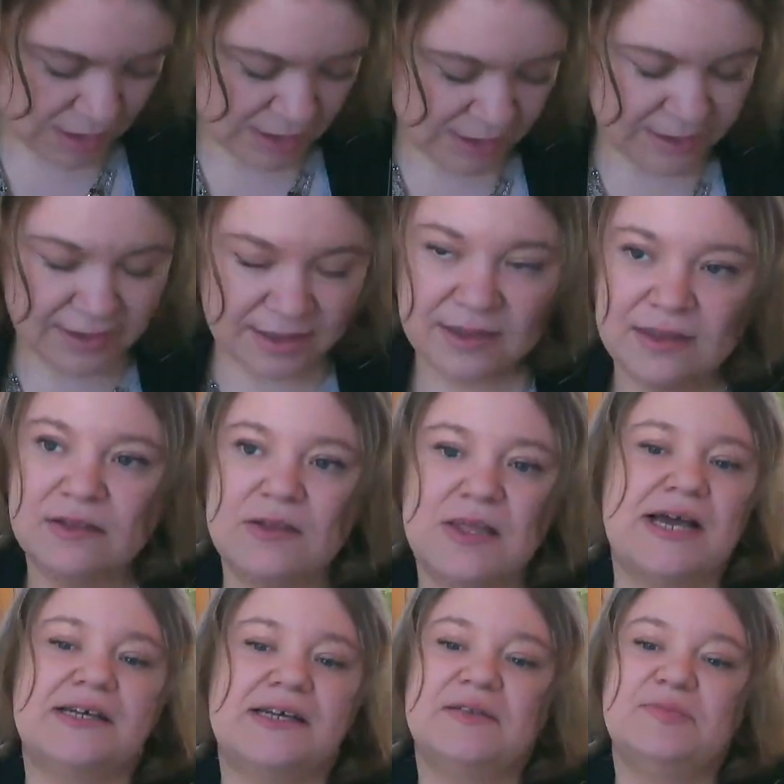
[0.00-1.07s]
I think the
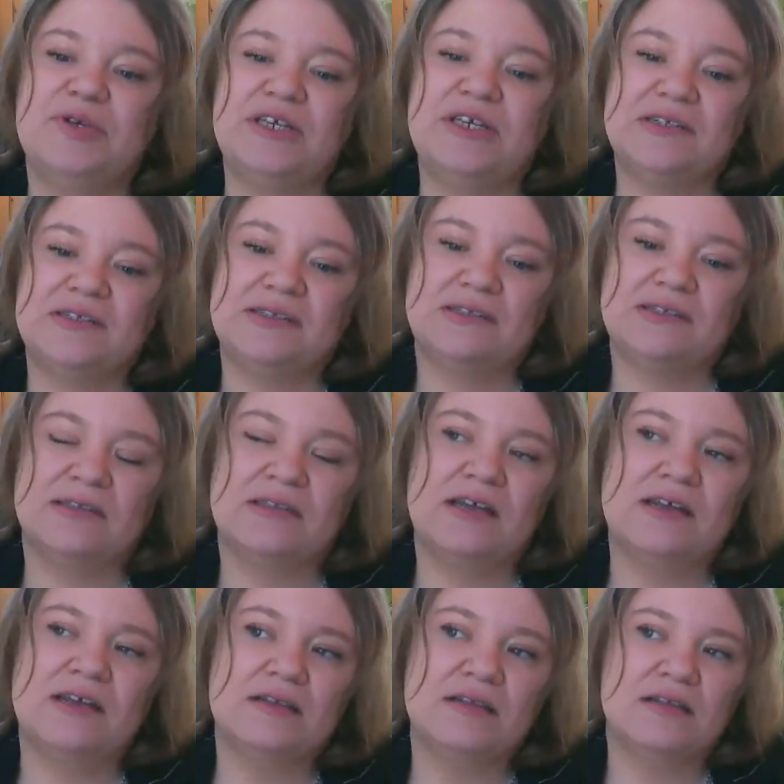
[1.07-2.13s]
last piece,
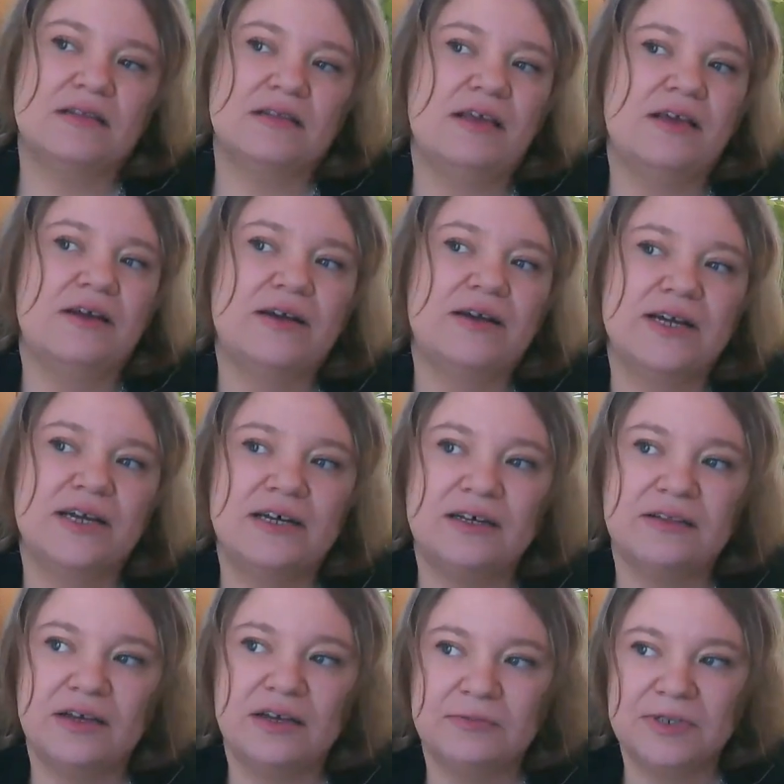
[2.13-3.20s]
Erica,
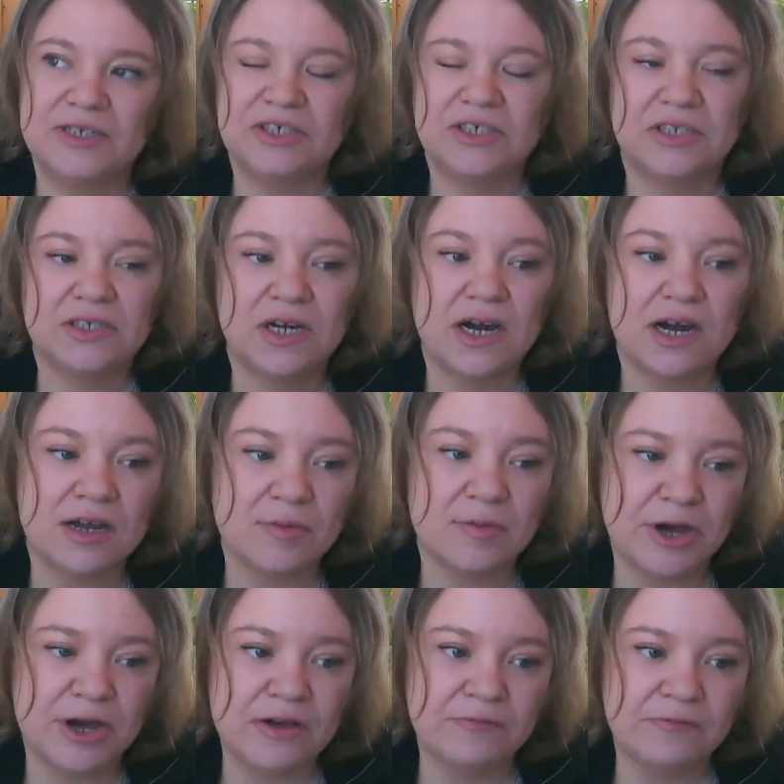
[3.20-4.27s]
that we should talk
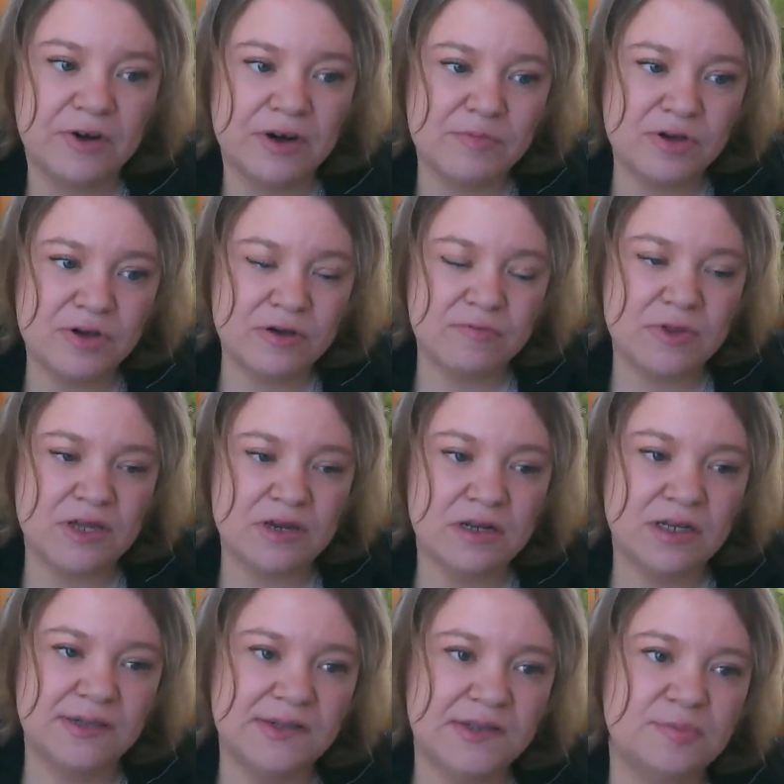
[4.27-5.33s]
about for a moment
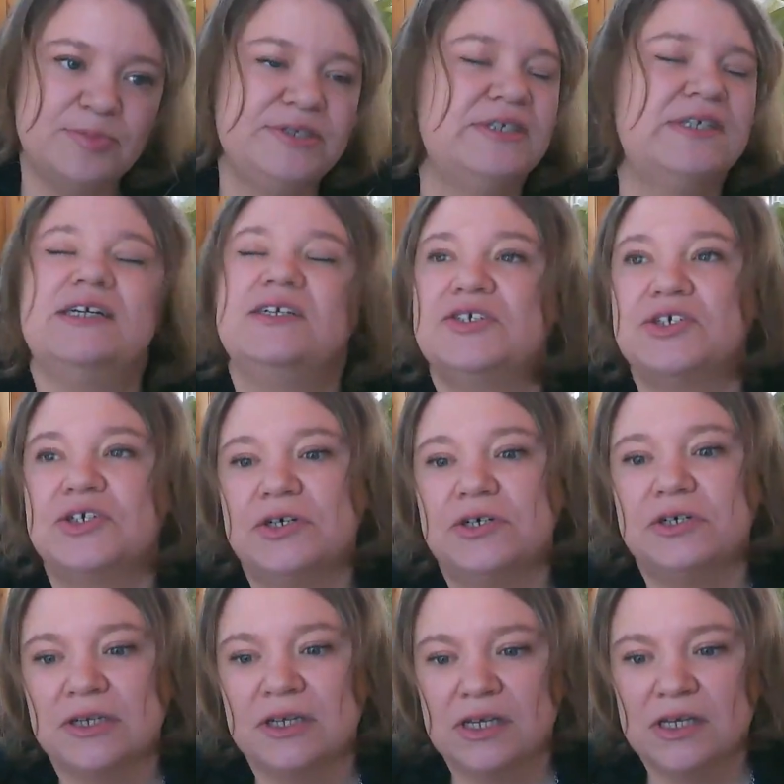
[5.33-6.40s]
is the
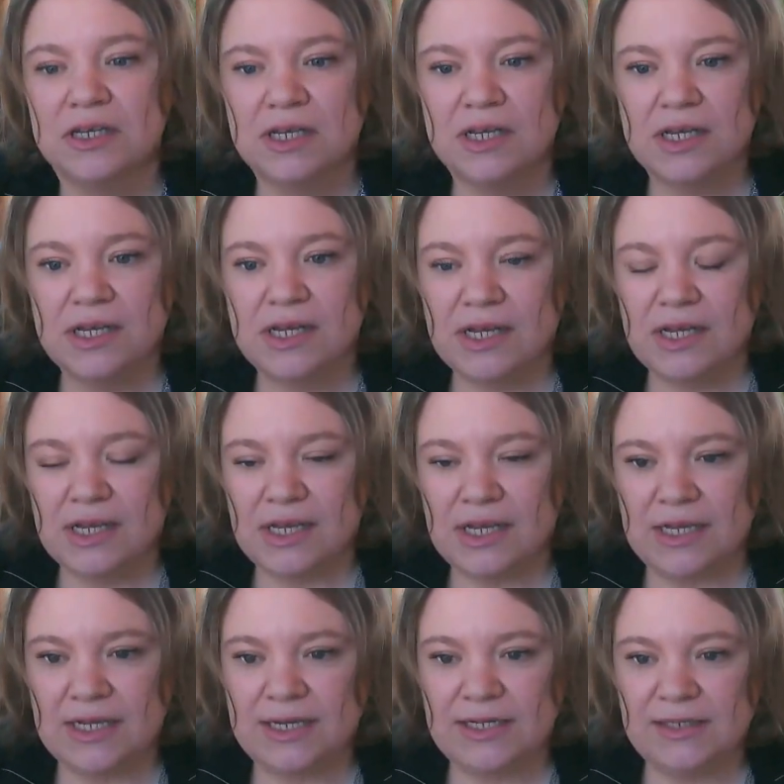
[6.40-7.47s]
potential.
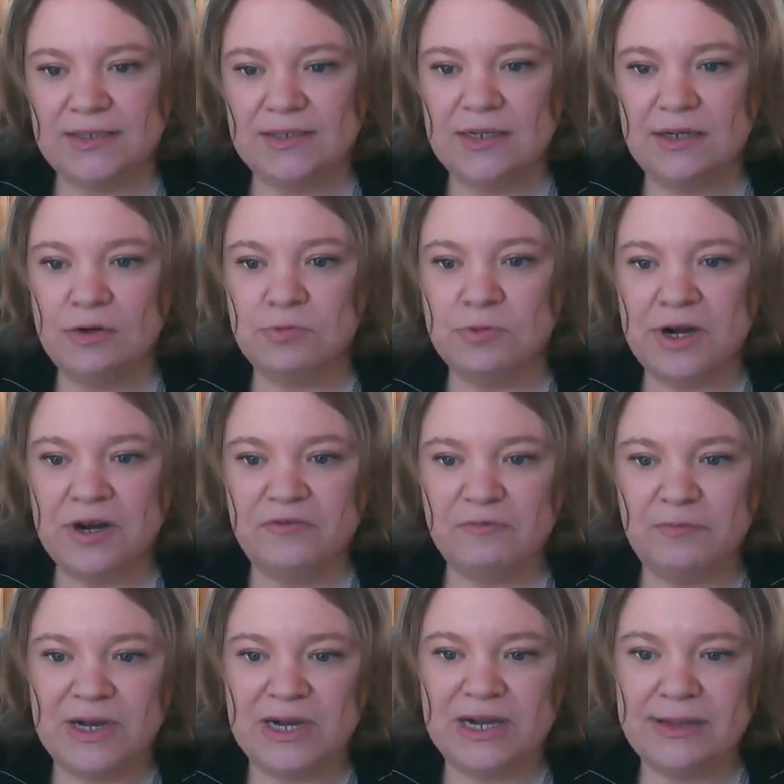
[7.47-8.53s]
And one of
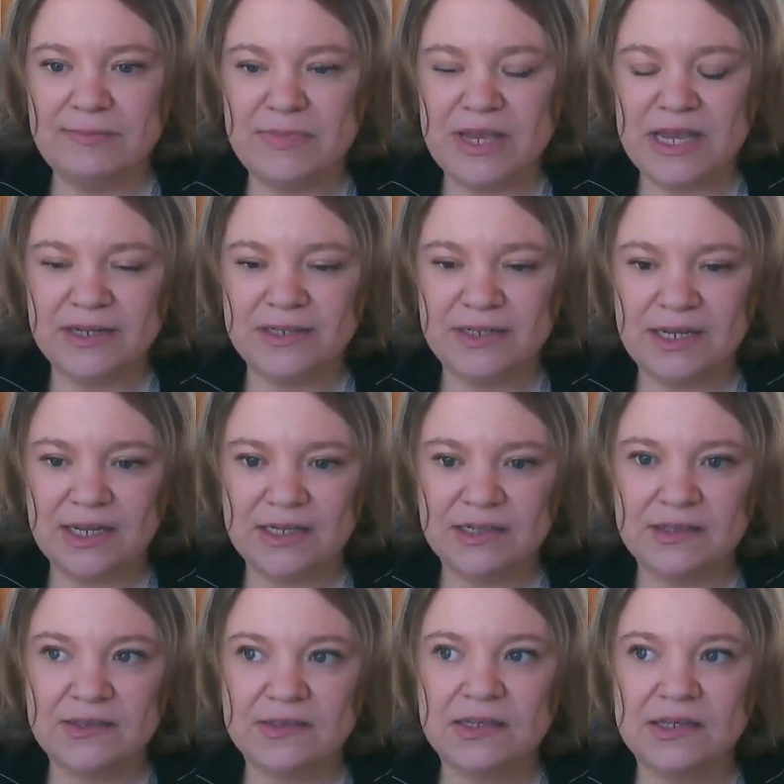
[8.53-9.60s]
my
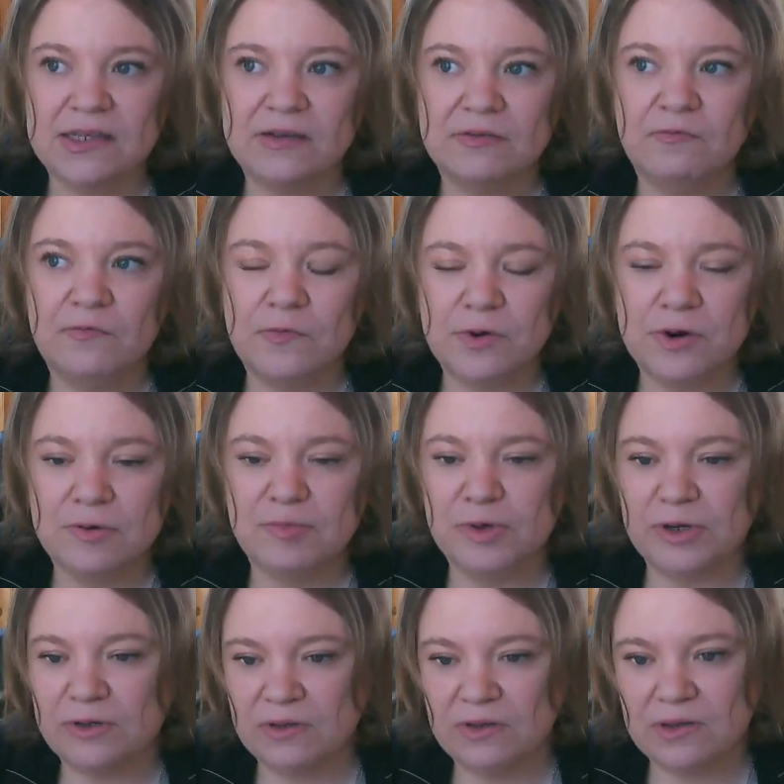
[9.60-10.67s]
mandates for
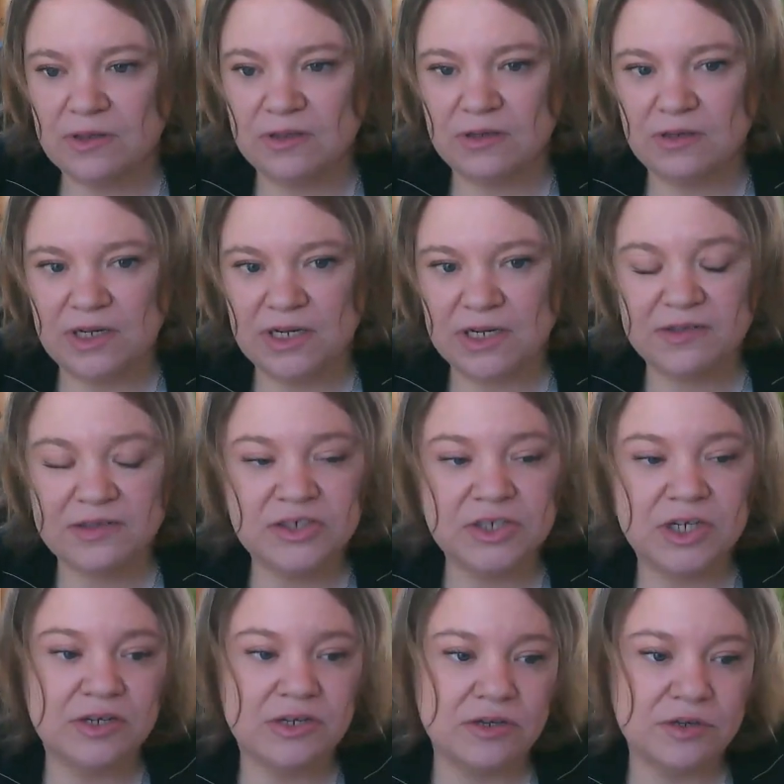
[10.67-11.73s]
both
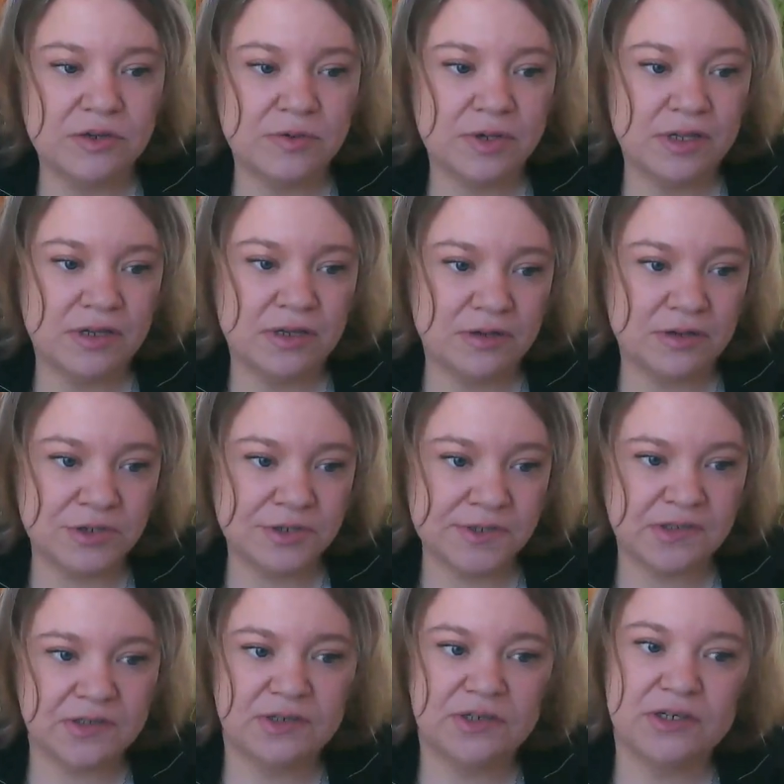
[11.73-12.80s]
NextGenU and
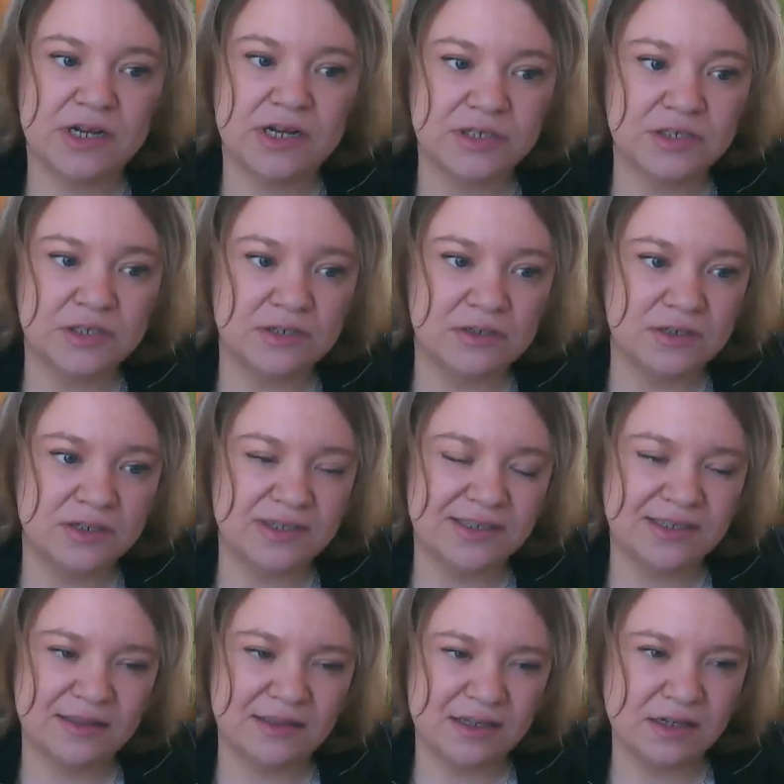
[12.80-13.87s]
Nurses International is
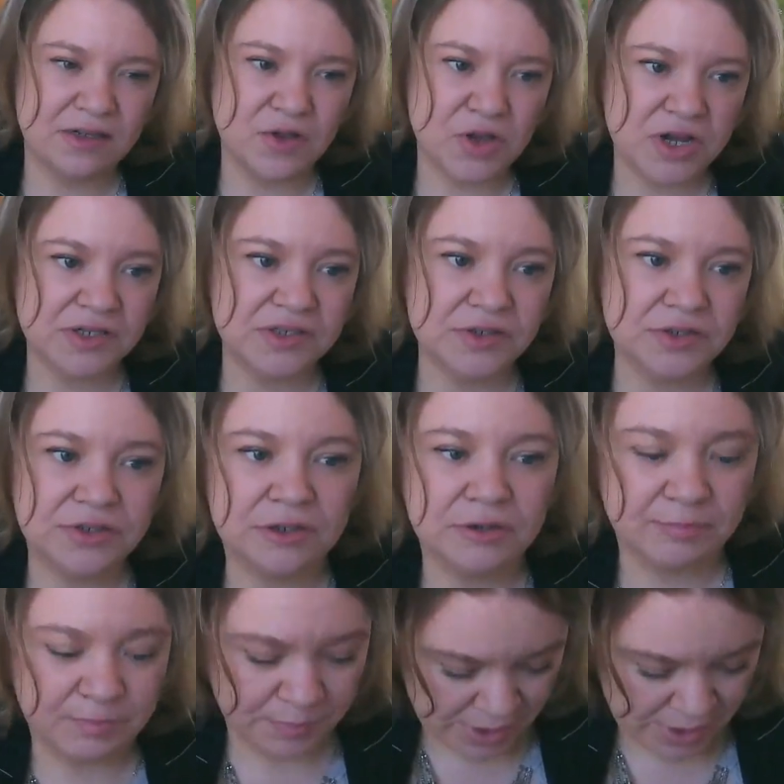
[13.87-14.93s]
to think long term.